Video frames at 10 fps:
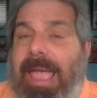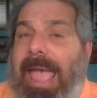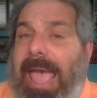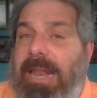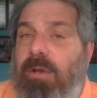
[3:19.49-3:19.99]

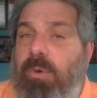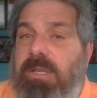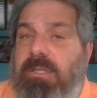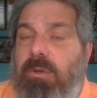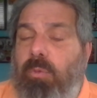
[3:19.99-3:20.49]
And it
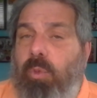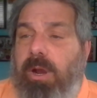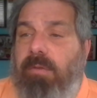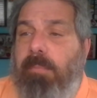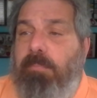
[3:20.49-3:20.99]
was one
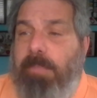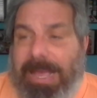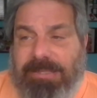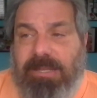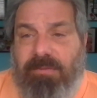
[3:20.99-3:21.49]
of the
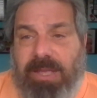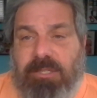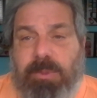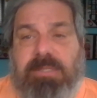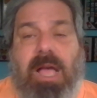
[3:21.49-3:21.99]
best
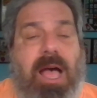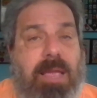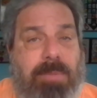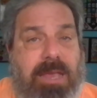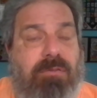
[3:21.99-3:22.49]
investments I
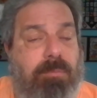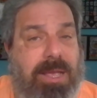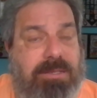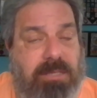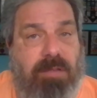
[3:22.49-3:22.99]
made for
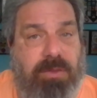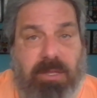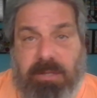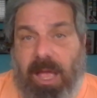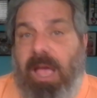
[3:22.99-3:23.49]
myself at the
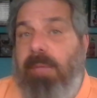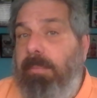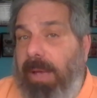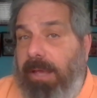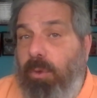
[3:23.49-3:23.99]
time. And
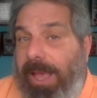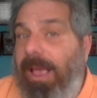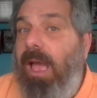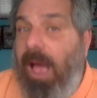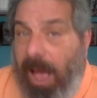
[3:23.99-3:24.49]
by the way,
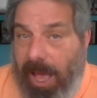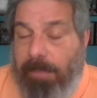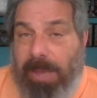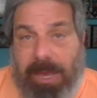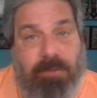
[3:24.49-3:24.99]
I
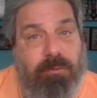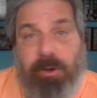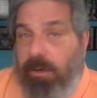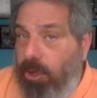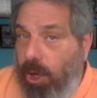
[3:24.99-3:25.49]
paid for
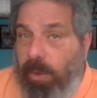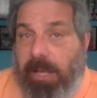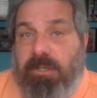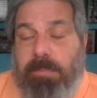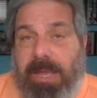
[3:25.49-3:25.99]
it. No one
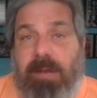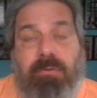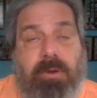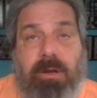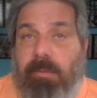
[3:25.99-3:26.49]
else paid
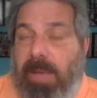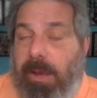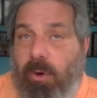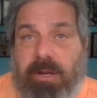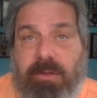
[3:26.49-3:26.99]
for it. My
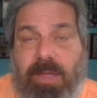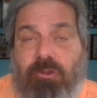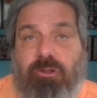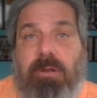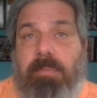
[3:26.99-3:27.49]

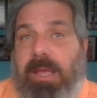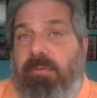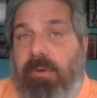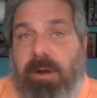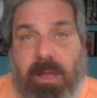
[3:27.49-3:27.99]
organization didn't pay
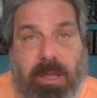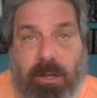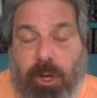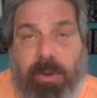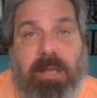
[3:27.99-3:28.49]
for it.
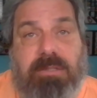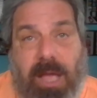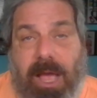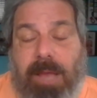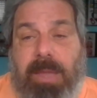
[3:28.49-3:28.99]
No one else.
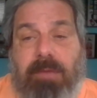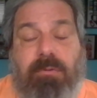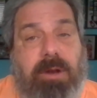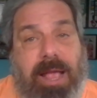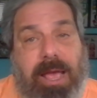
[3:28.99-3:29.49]
I paid
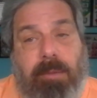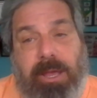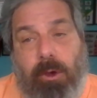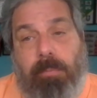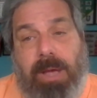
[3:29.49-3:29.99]
for it out of
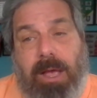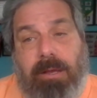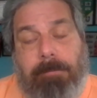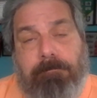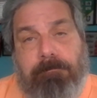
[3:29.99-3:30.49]
my own pocket.